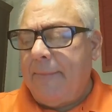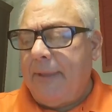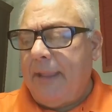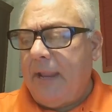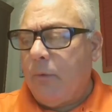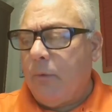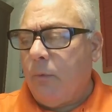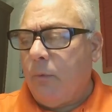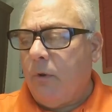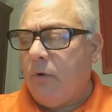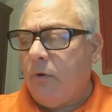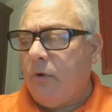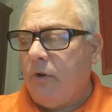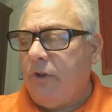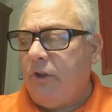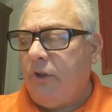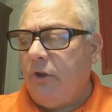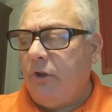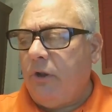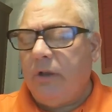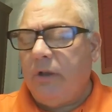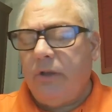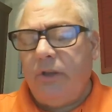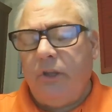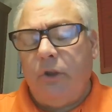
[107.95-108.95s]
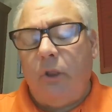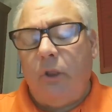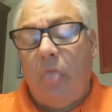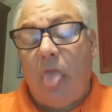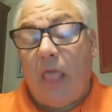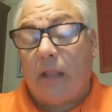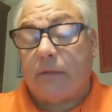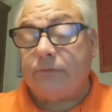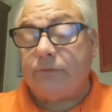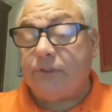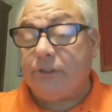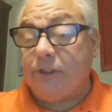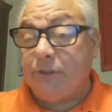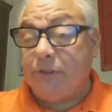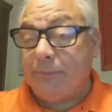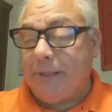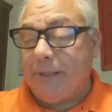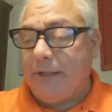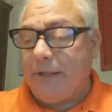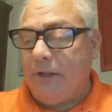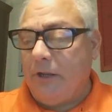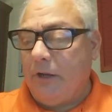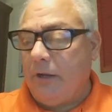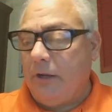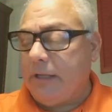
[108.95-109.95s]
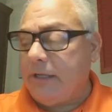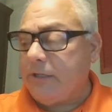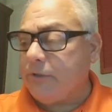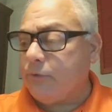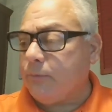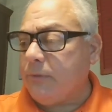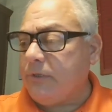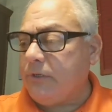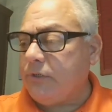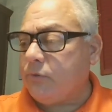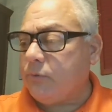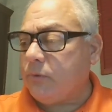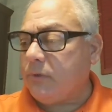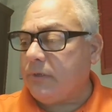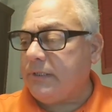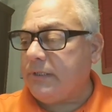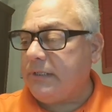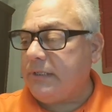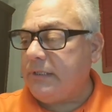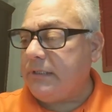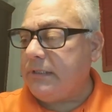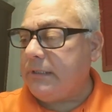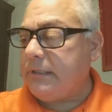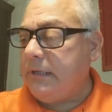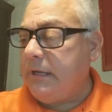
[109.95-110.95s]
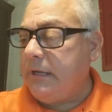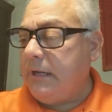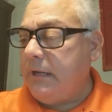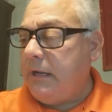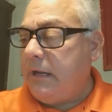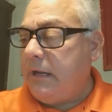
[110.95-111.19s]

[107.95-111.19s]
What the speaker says: and we're going to utilize resources,